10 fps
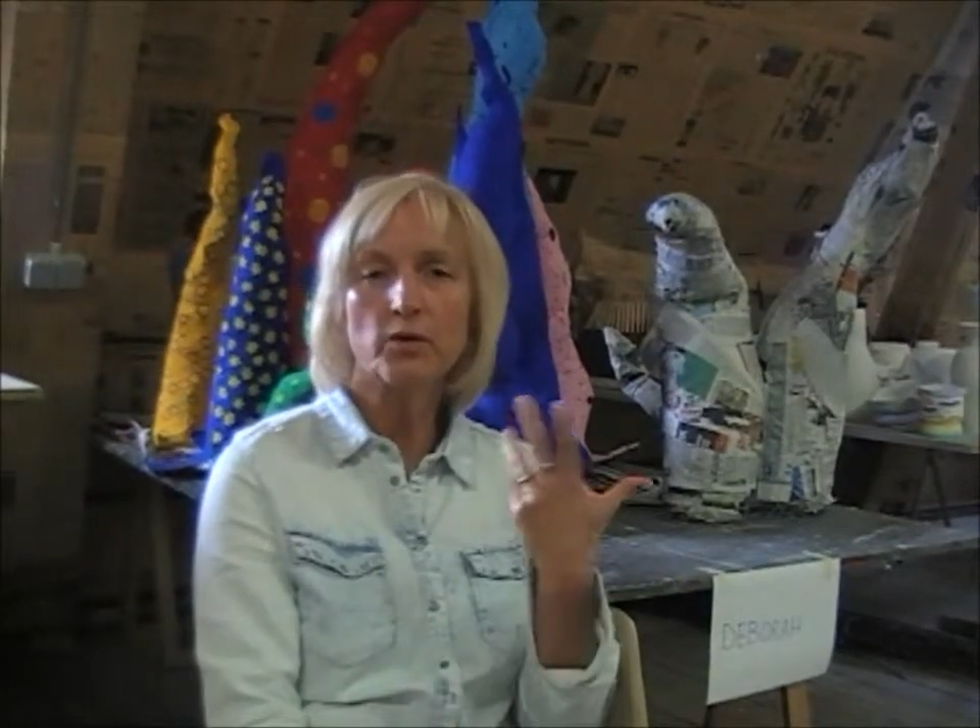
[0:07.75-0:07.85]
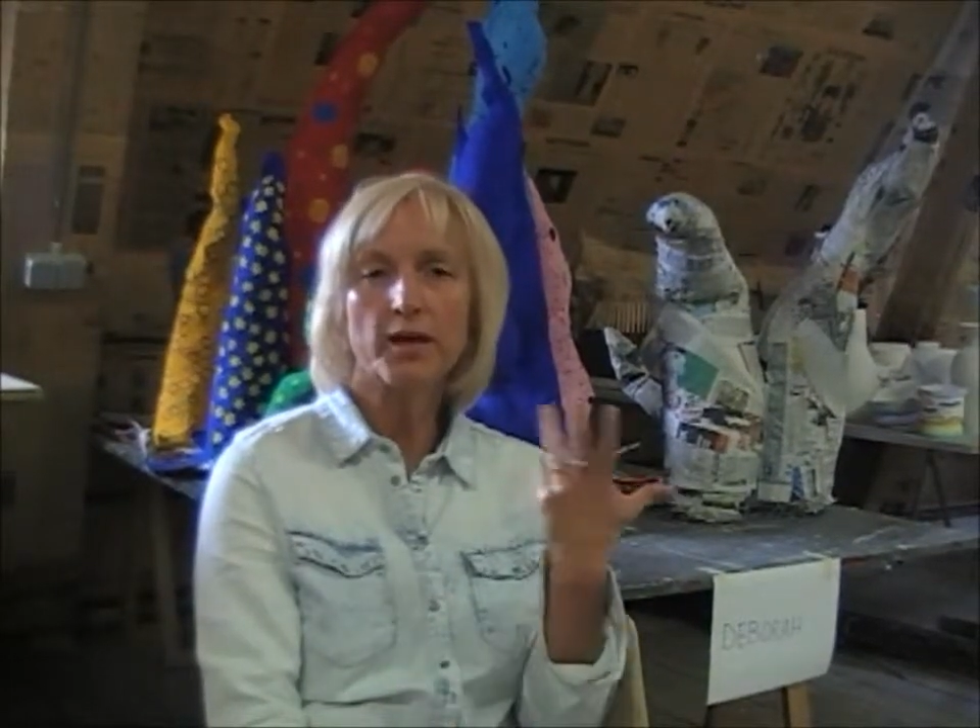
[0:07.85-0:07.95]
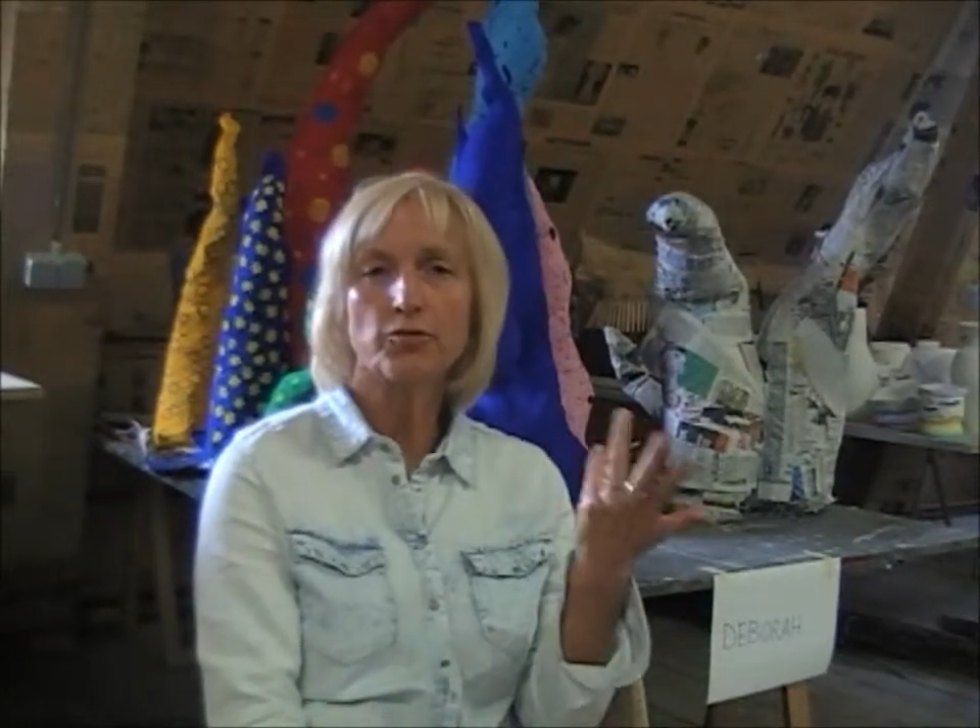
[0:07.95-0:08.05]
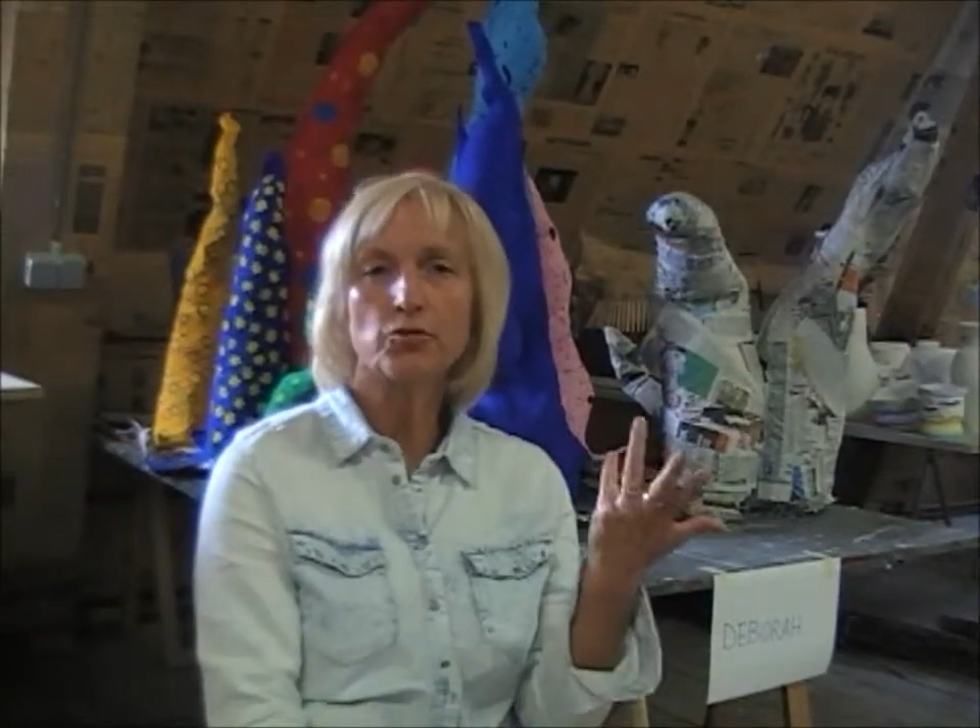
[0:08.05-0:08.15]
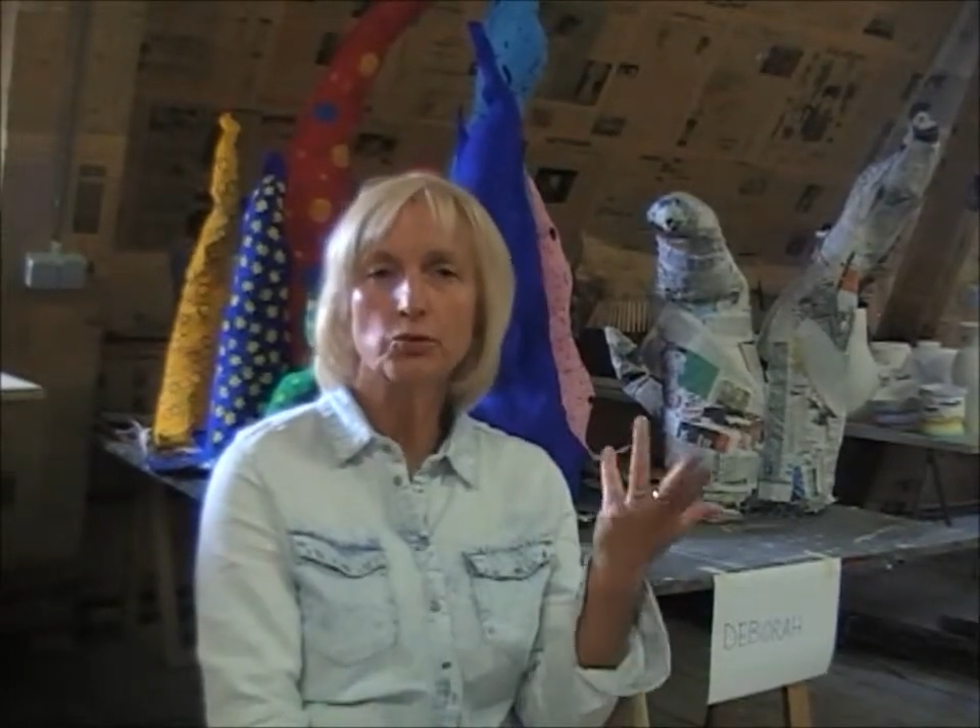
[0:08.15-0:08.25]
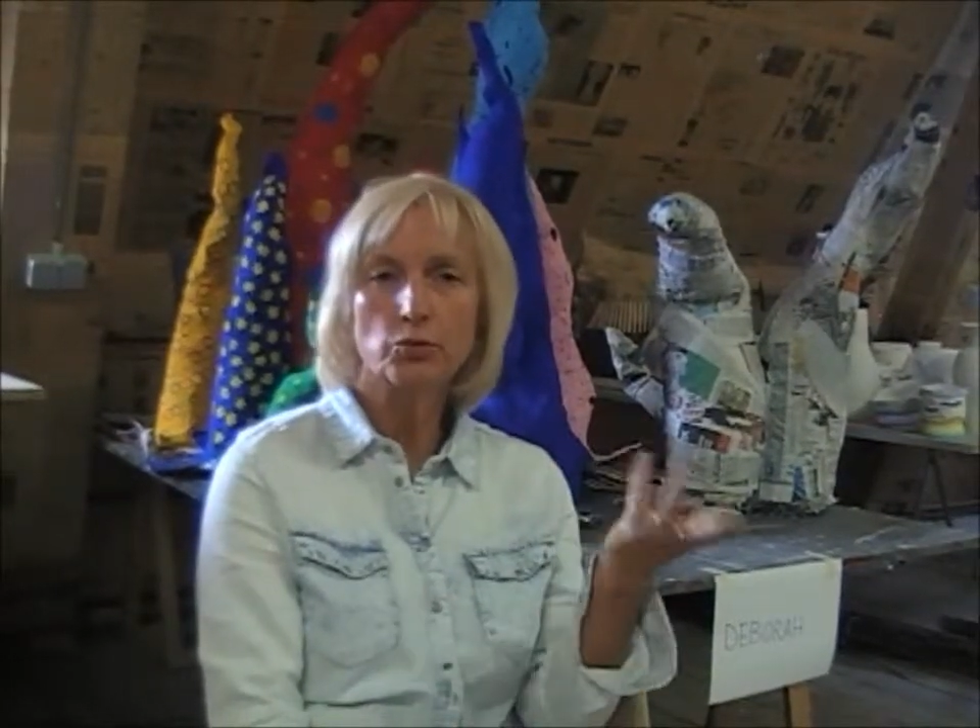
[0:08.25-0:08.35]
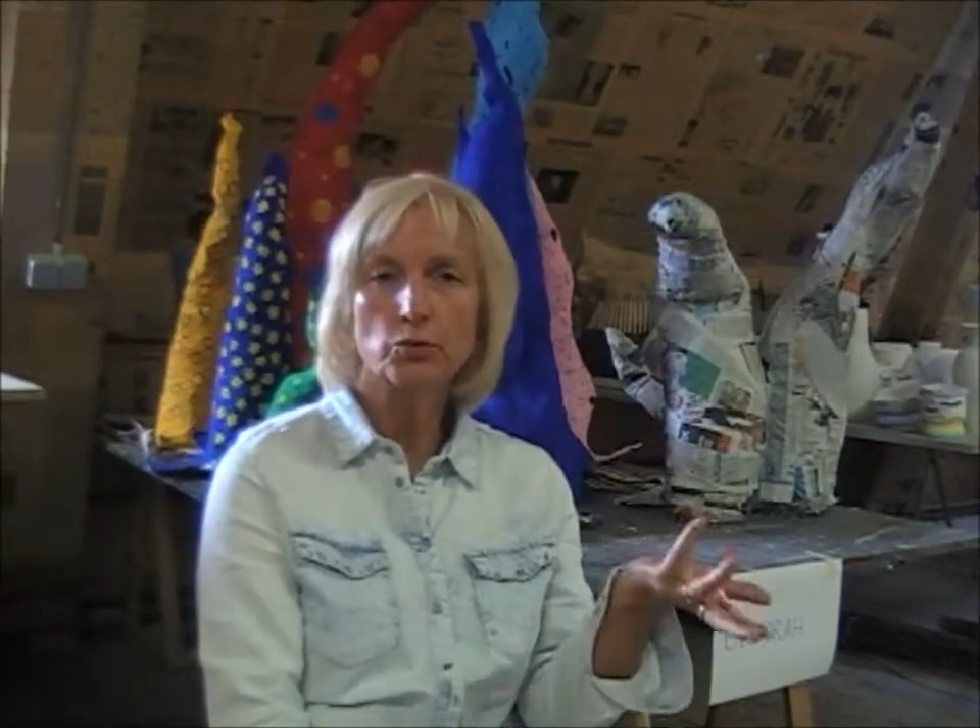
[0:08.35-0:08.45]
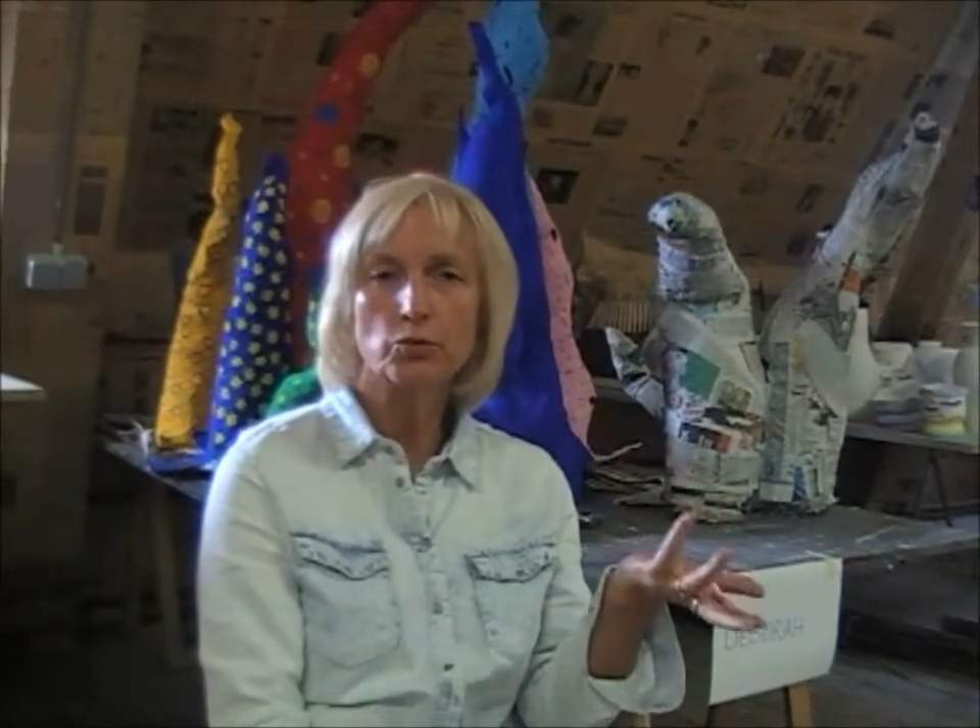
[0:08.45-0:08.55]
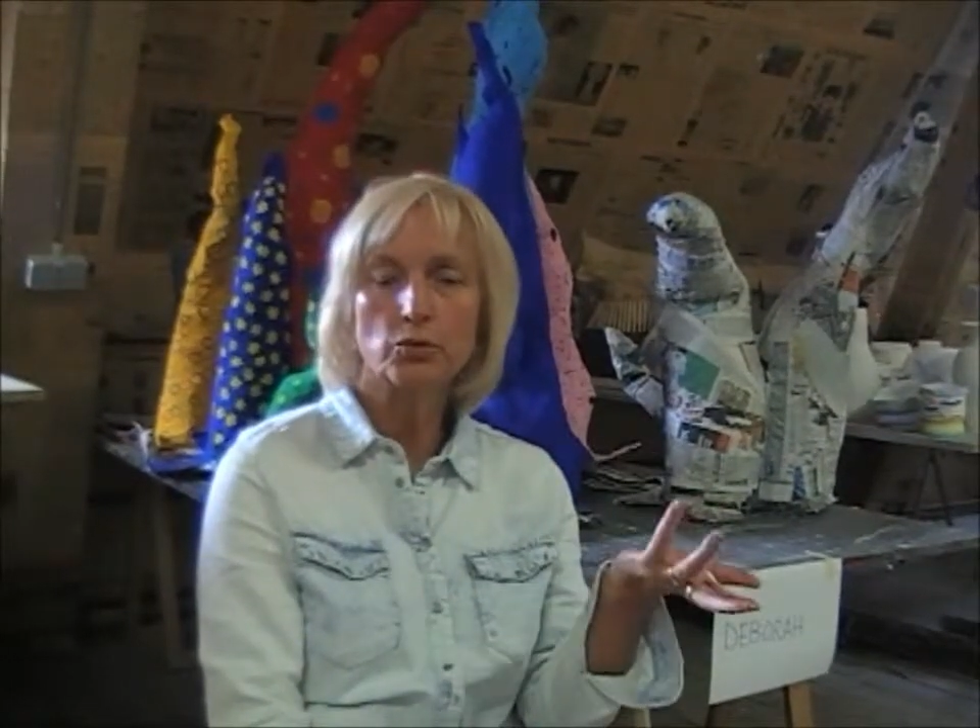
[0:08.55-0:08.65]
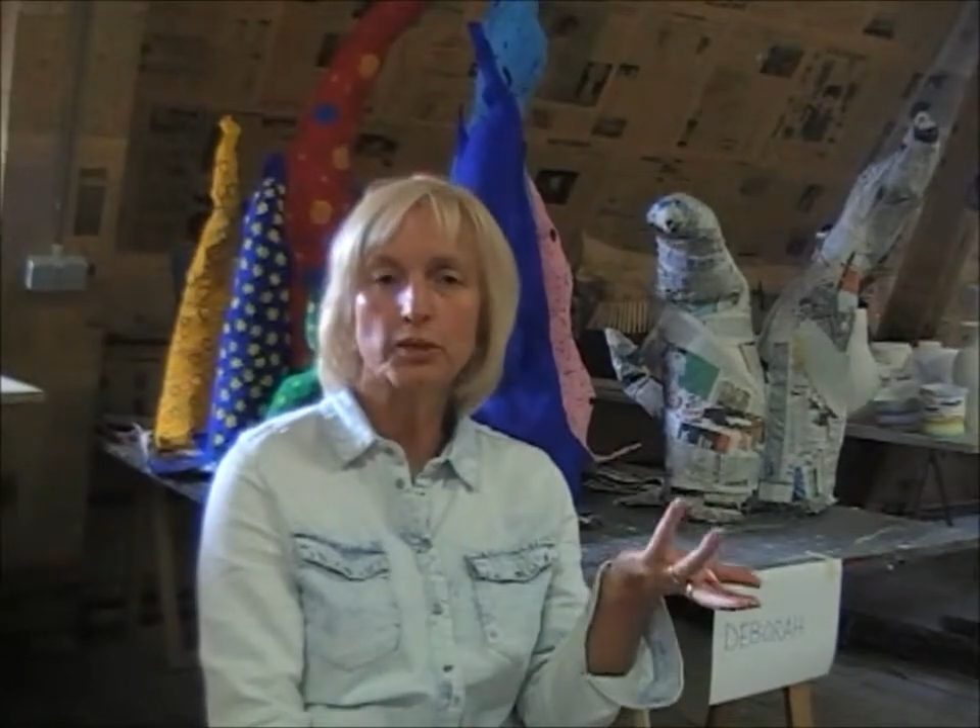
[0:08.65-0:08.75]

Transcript: we have to